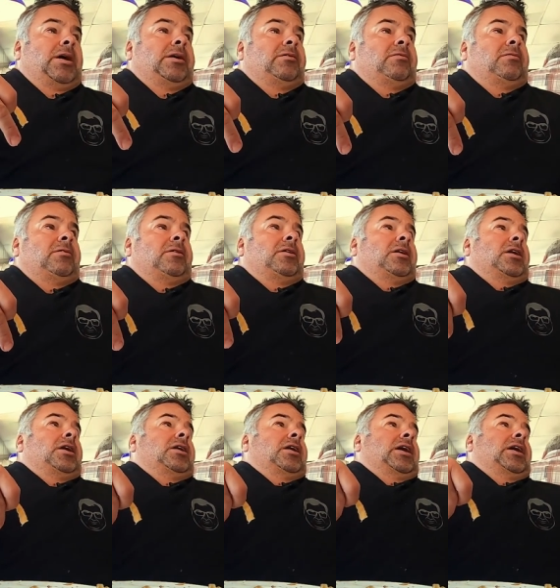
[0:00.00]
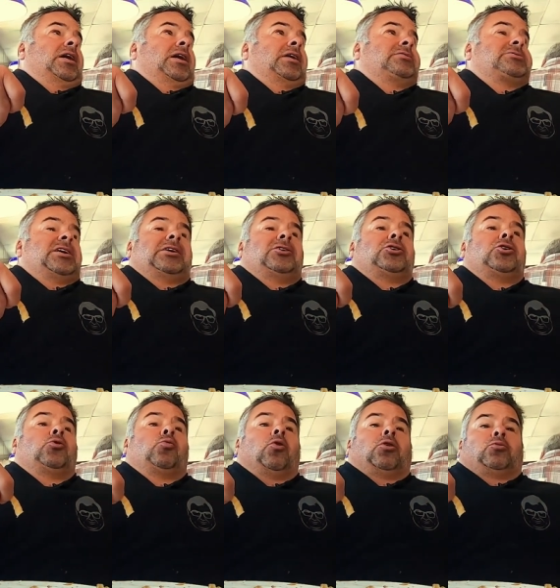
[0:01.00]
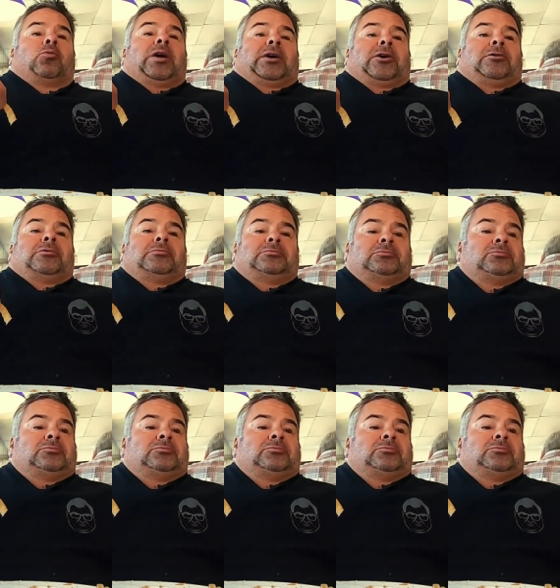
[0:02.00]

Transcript: at my, I set a new world record.